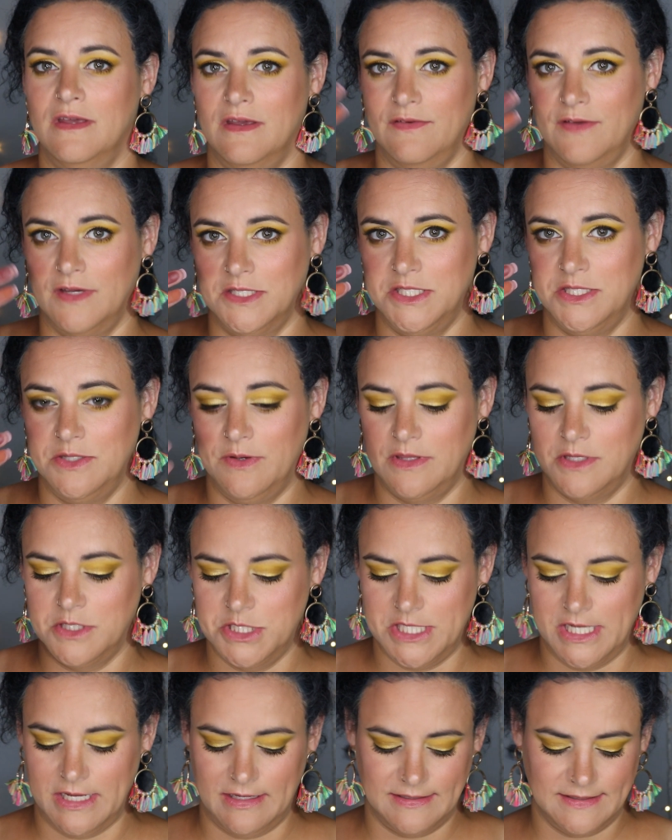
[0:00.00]
I've got two other
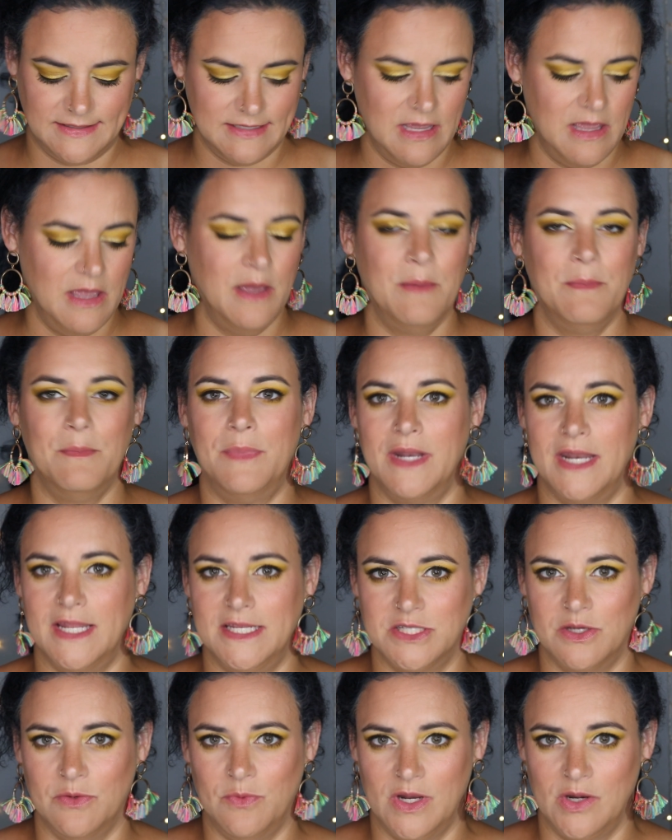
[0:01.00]
shades, but I
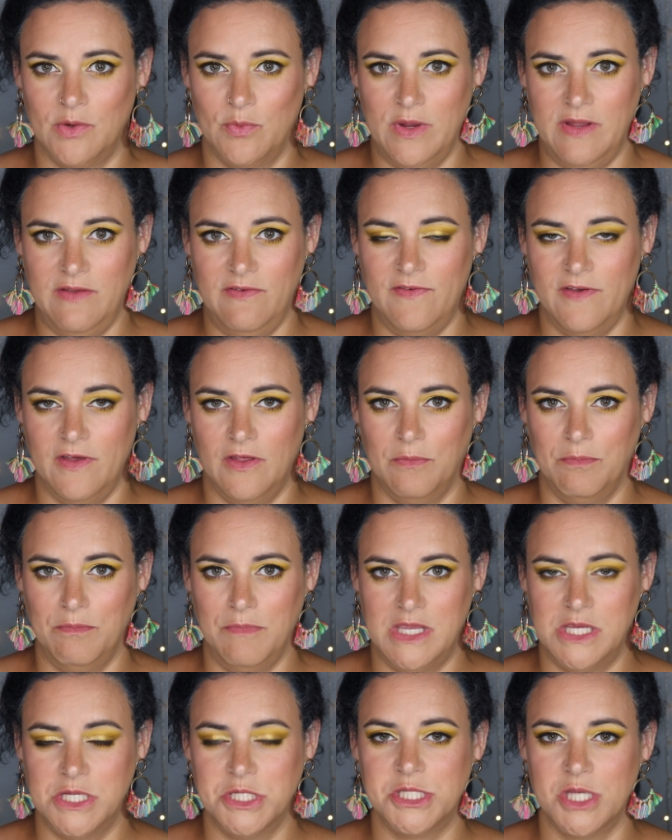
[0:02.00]
don't want to refill
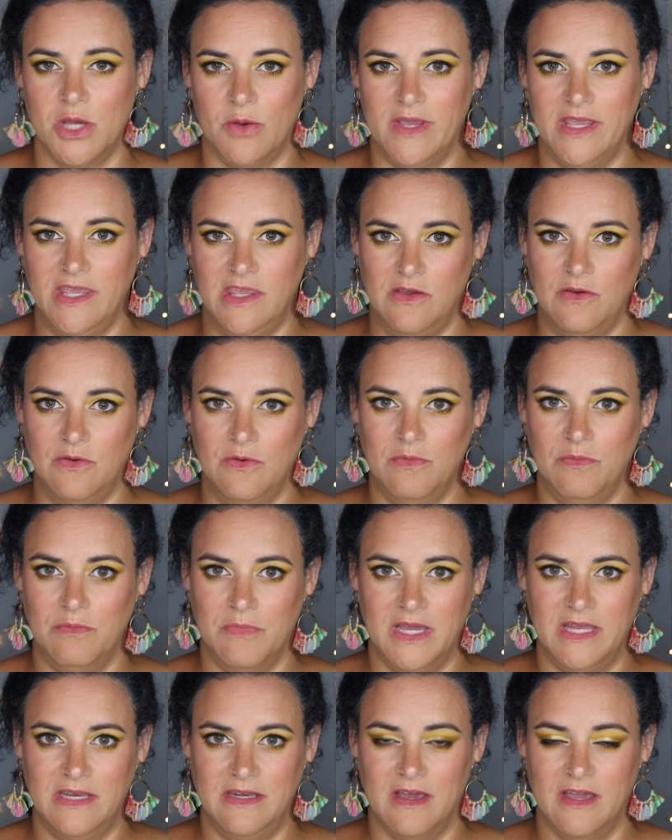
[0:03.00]
me showing you
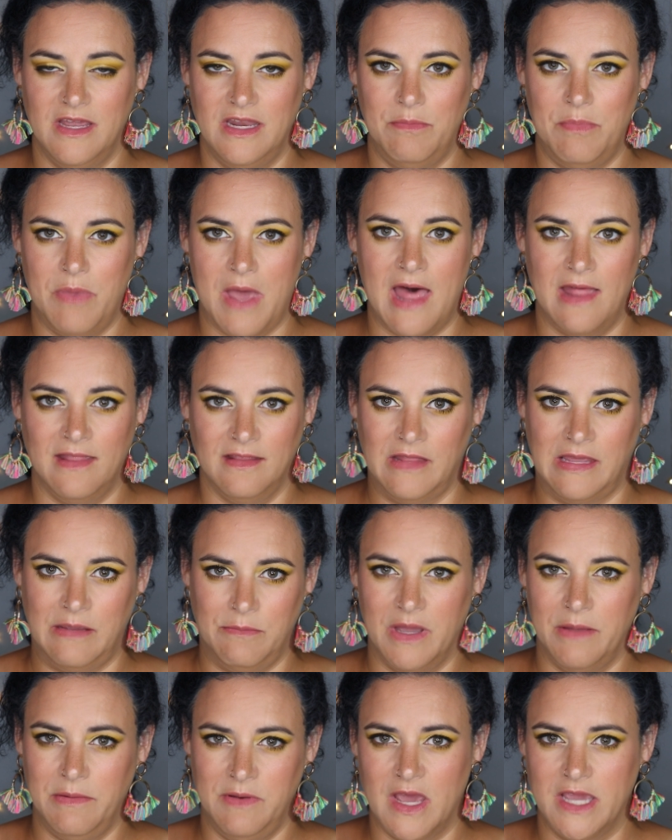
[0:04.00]
my nine palette, like
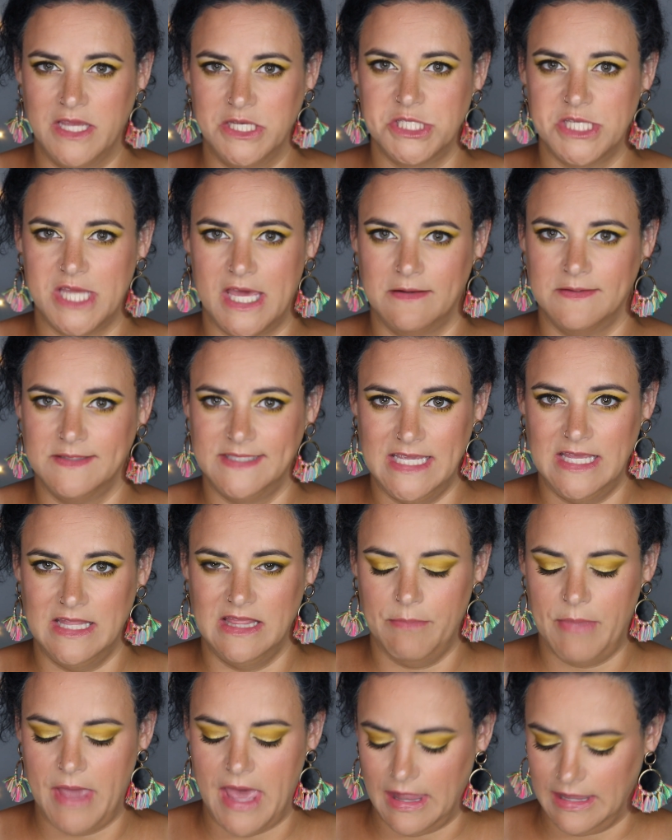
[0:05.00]
my nine shadows in
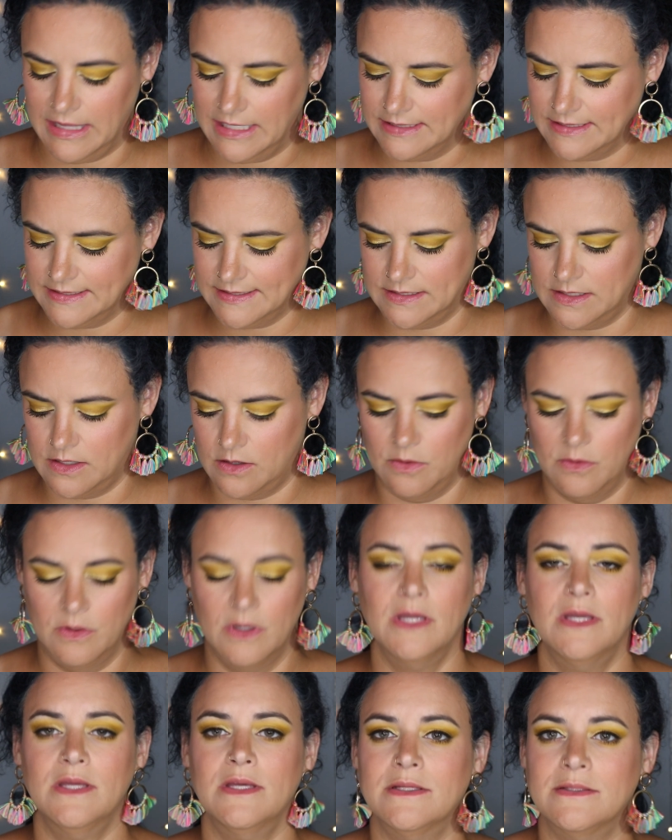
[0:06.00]
the palette, so
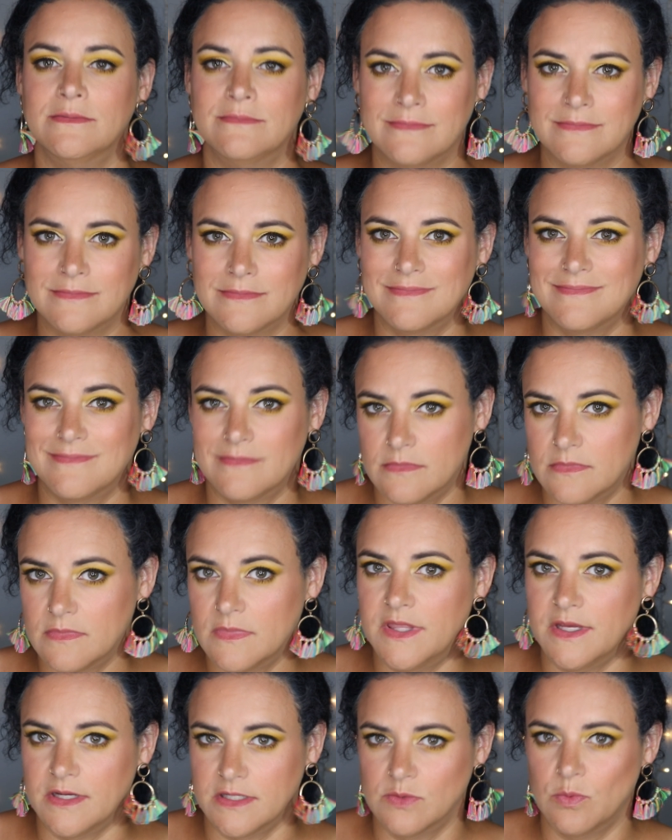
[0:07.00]

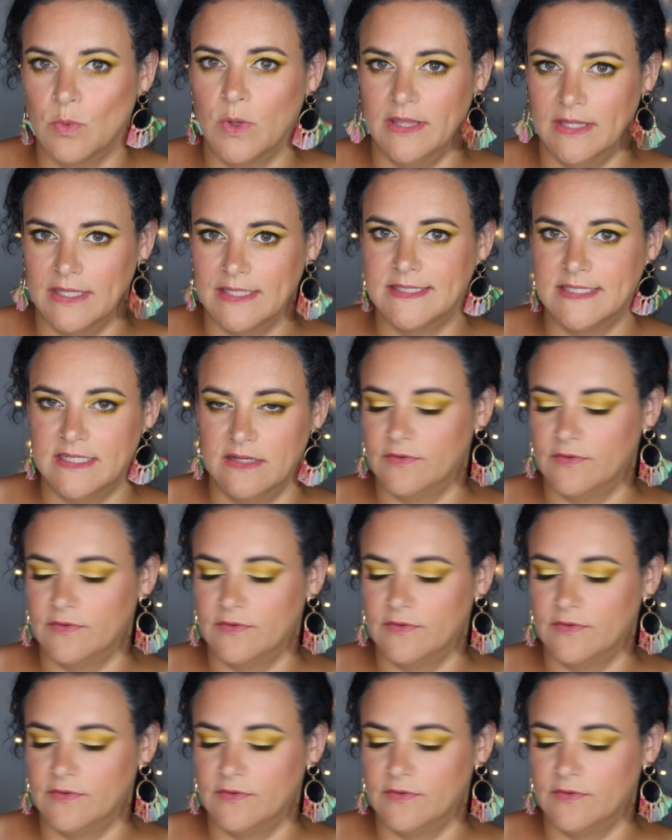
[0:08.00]
there's one that's